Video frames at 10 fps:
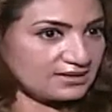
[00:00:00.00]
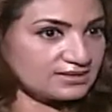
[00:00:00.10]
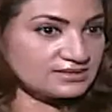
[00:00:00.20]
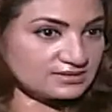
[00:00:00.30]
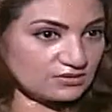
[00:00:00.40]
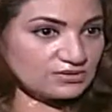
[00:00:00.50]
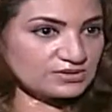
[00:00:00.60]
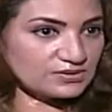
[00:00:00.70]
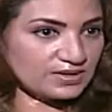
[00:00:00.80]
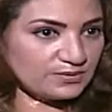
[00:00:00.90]
It is
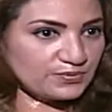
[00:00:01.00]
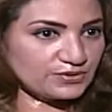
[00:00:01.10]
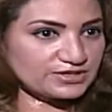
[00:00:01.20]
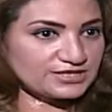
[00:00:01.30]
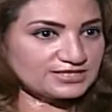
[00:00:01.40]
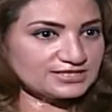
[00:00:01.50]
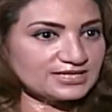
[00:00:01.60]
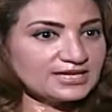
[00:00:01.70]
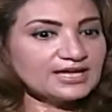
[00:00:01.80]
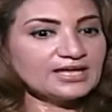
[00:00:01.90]
also important,